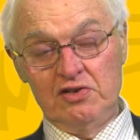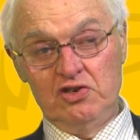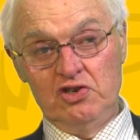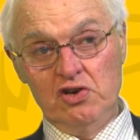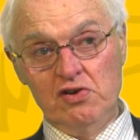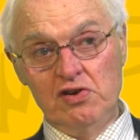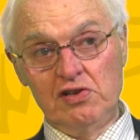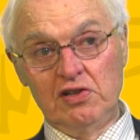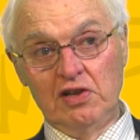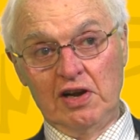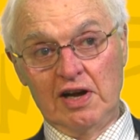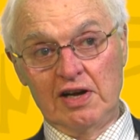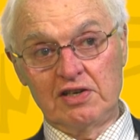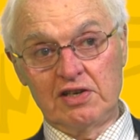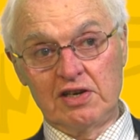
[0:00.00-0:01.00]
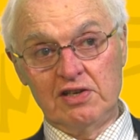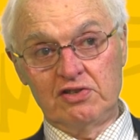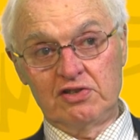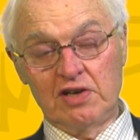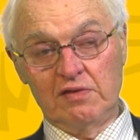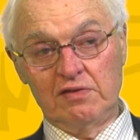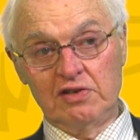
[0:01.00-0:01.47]
during the
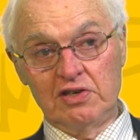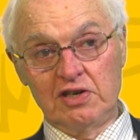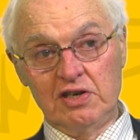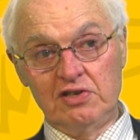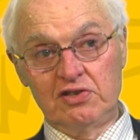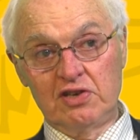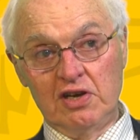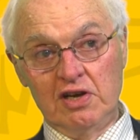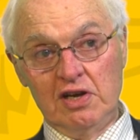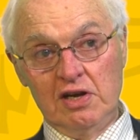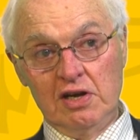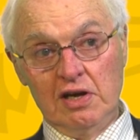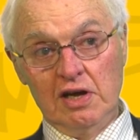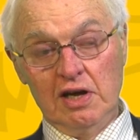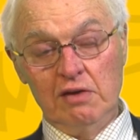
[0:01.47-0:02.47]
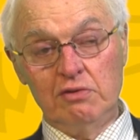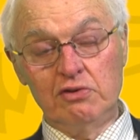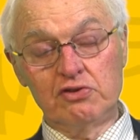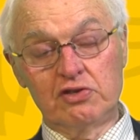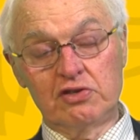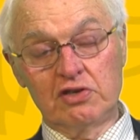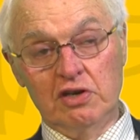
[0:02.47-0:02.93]
1970s, he
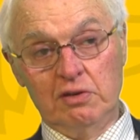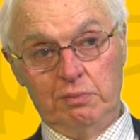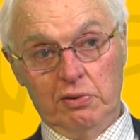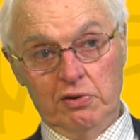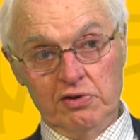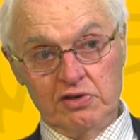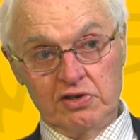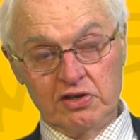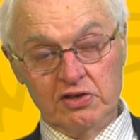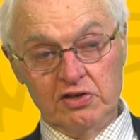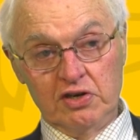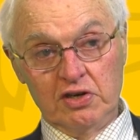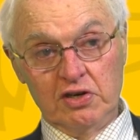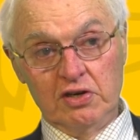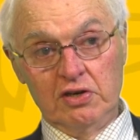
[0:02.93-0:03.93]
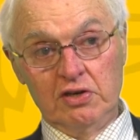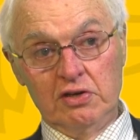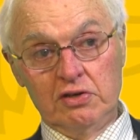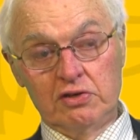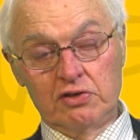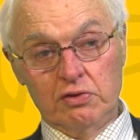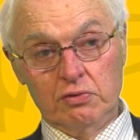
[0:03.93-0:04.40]
was appointed
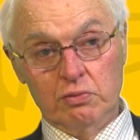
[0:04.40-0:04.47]
to